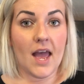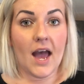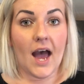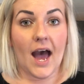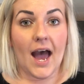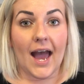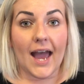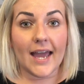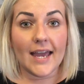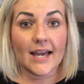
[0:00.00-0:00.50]

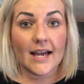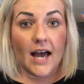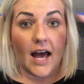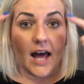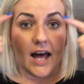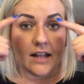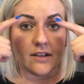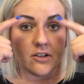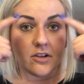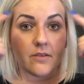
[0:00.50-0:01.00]
I
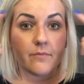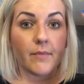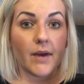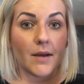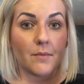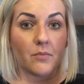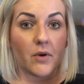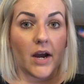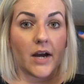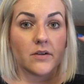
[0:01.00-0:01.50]
color my
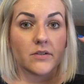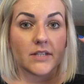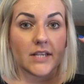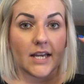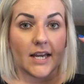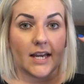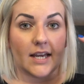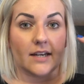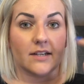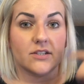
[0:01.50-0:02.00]
brows
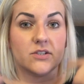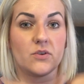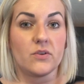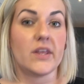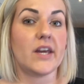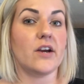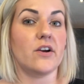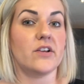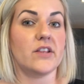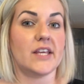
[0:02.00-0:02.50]
in so
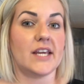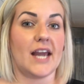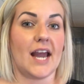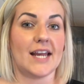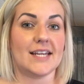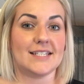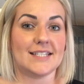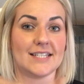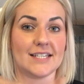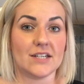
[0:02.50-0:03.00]
they are the
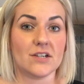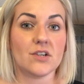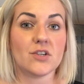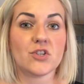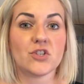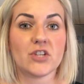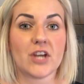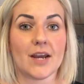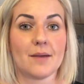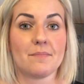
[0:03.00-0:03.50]
ideal
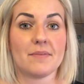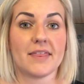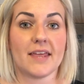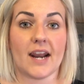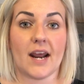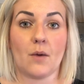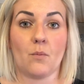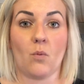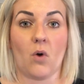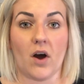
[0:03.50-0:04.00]
shape that
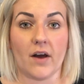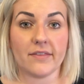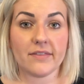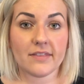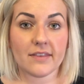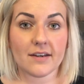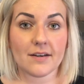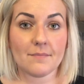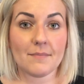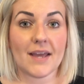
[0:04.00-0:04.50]
I want
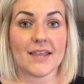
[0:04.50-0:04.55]
them